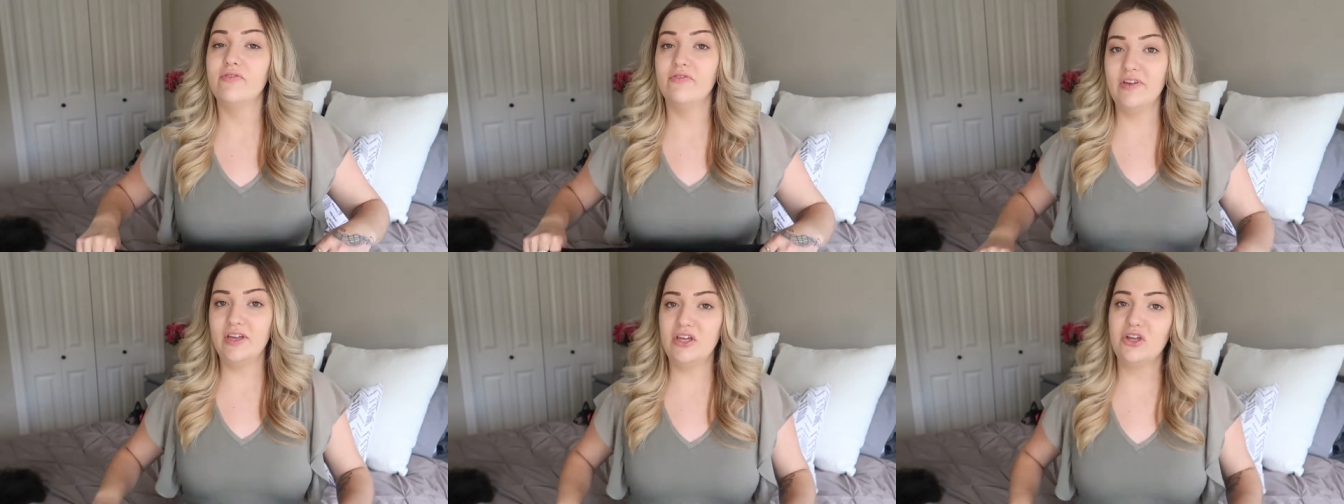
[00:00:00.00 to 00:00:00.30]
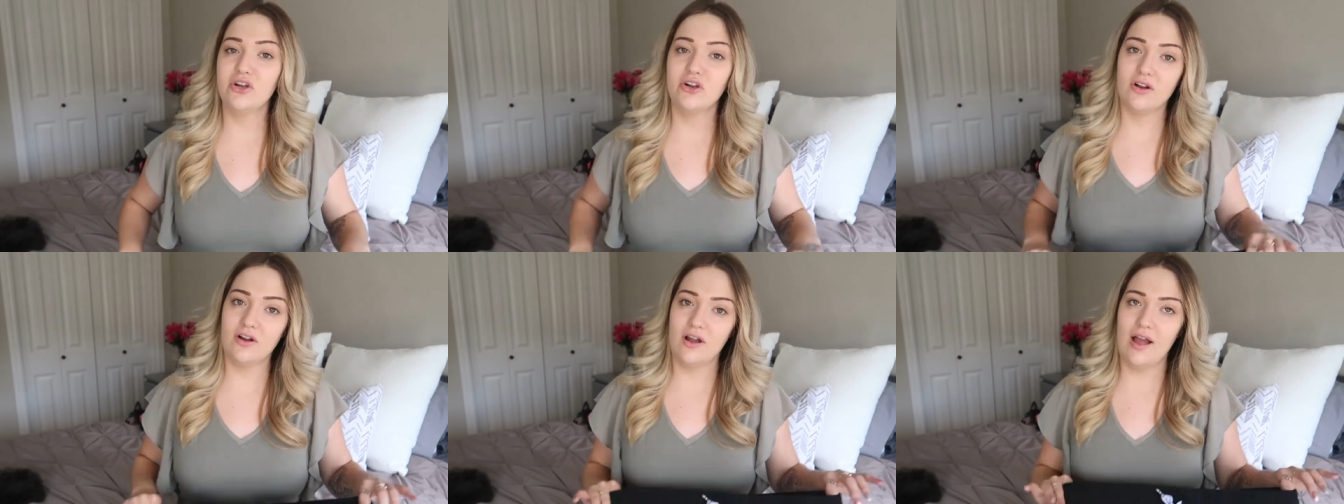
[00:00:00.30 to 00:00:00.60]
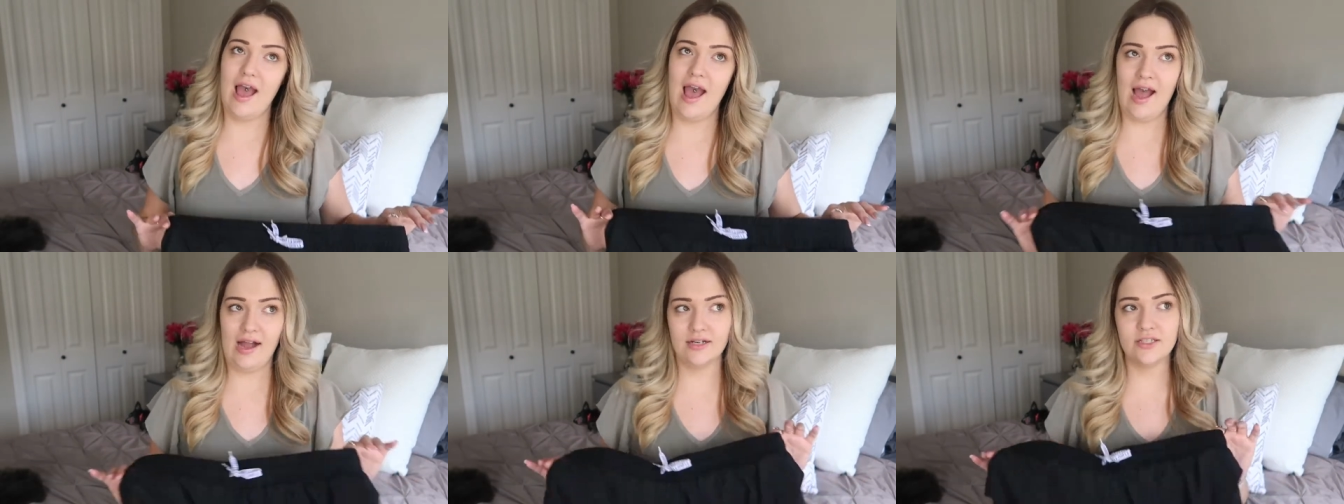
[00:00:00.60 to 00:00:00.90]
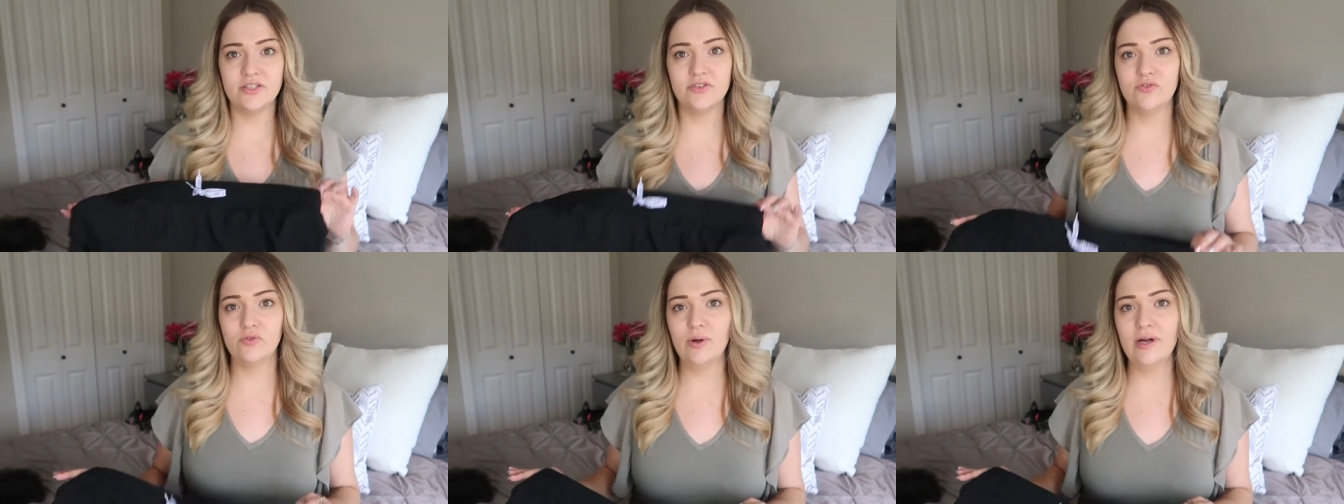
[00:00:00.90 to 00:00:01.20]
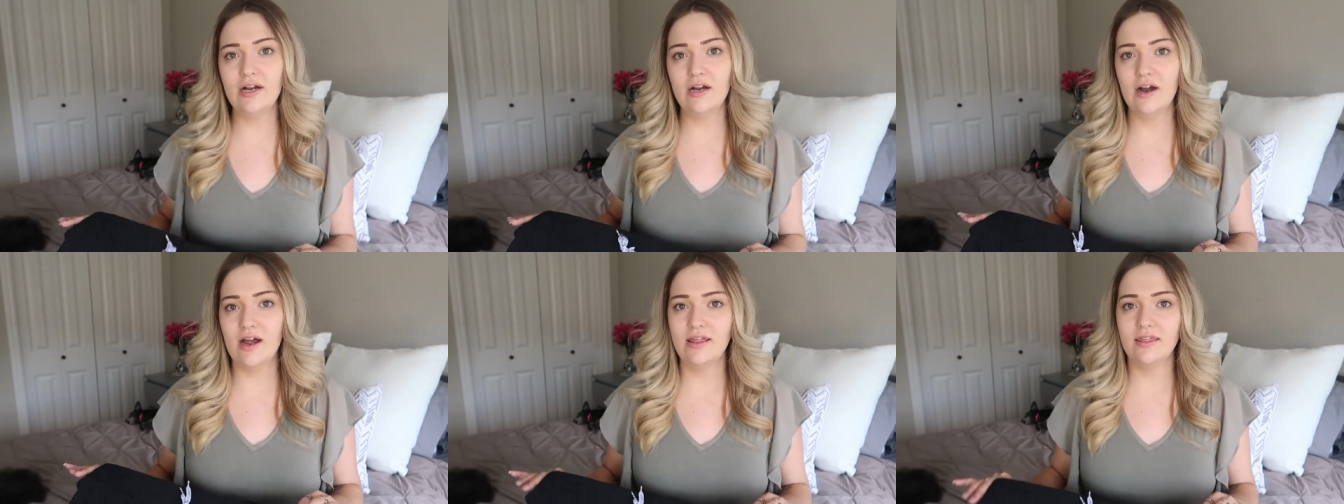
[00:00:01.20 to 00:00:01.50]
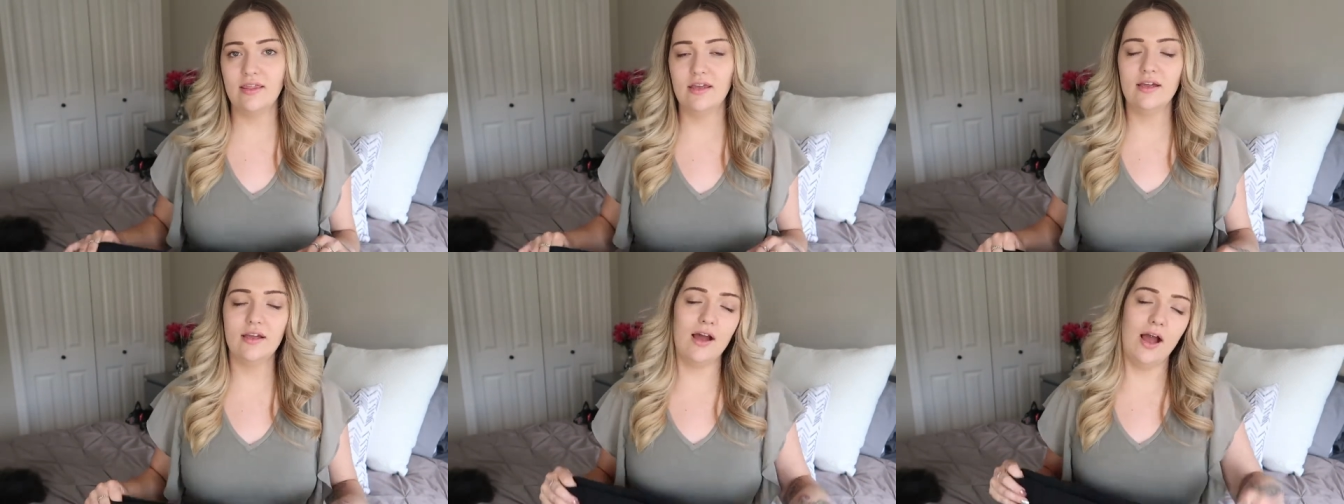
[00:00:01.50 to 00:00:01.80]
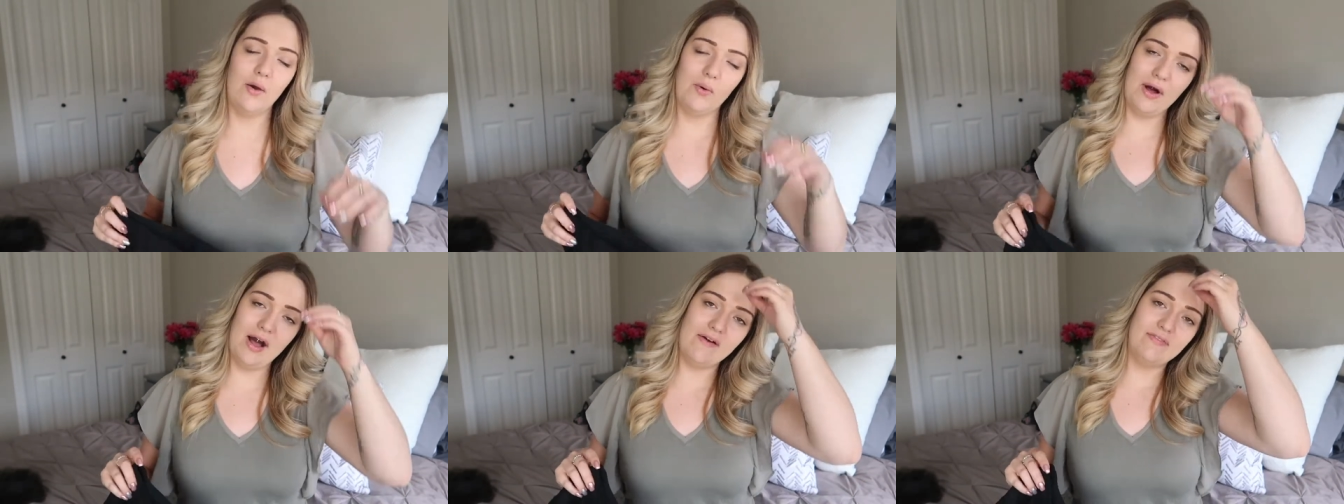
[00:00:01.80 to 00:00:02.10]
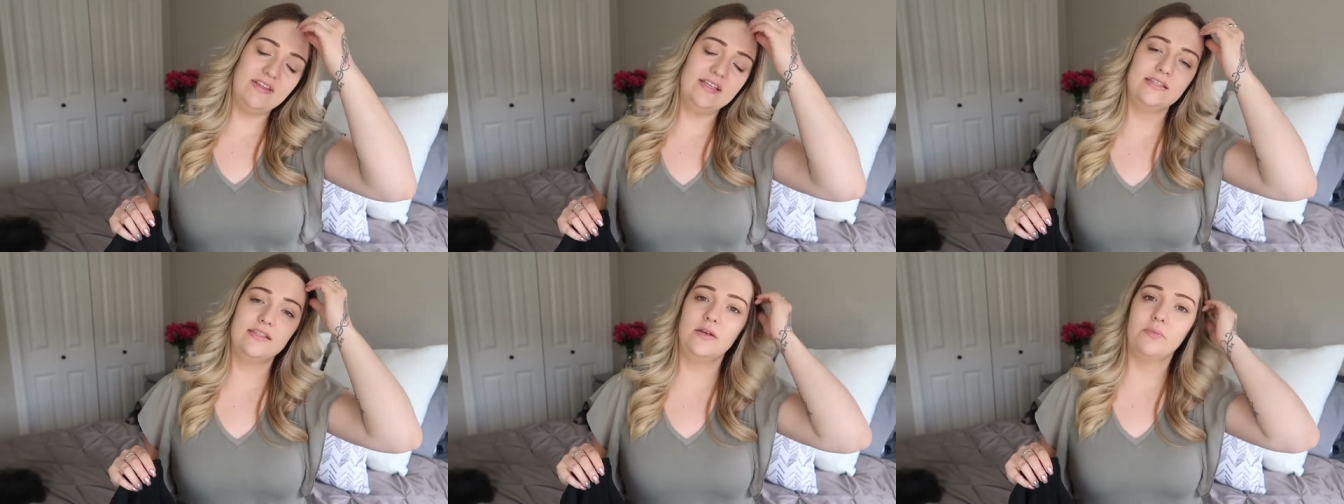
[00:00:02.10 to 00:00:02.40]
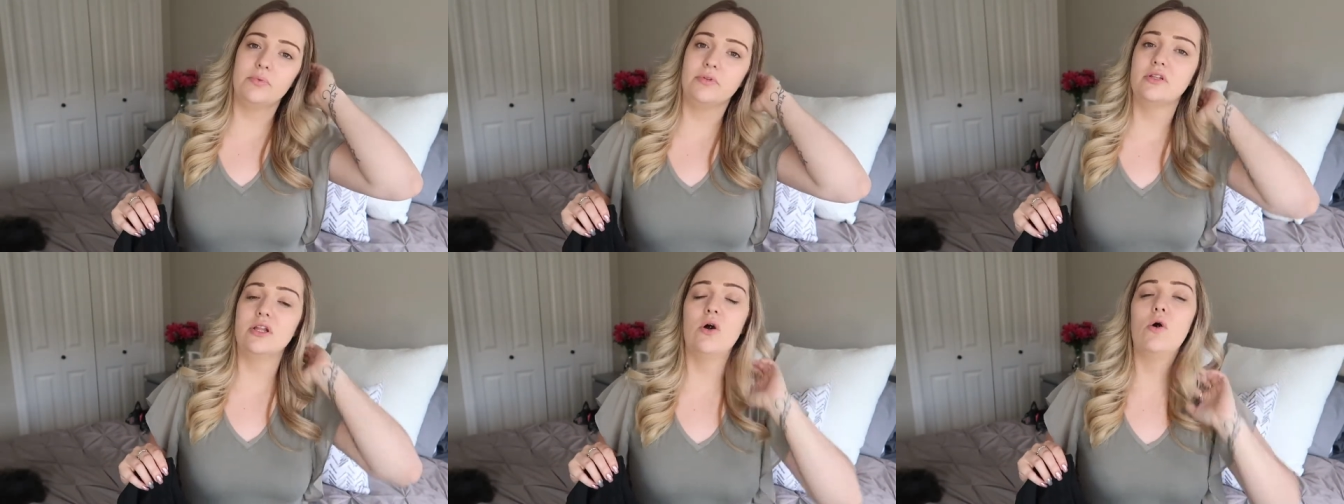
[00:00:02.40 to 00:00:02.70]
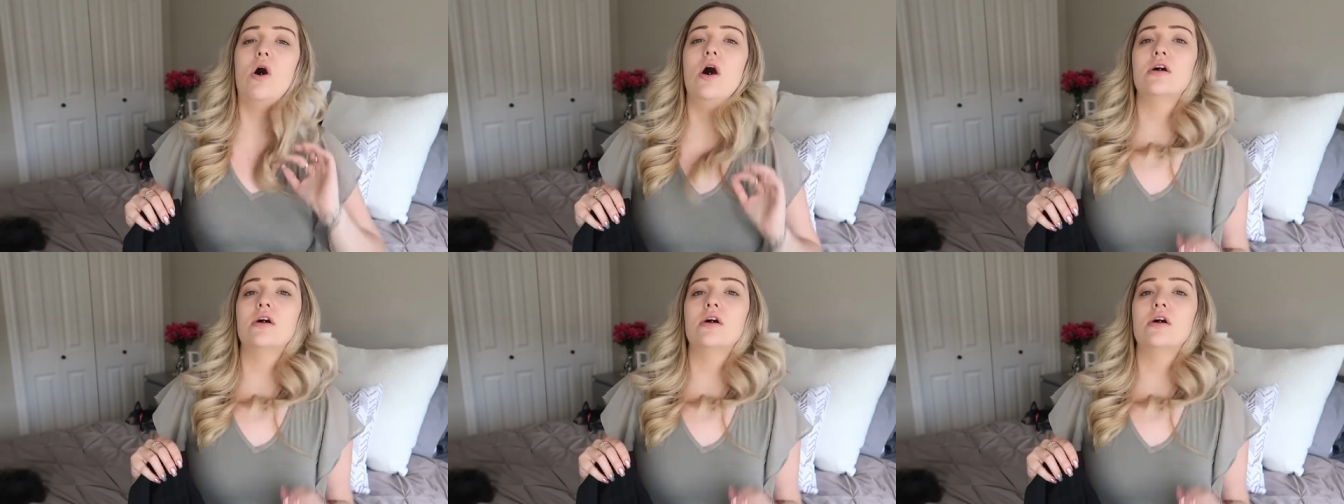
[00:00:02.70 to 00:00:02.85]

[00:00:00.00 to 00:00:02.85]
Figure Activewear, I think. I will have these linked below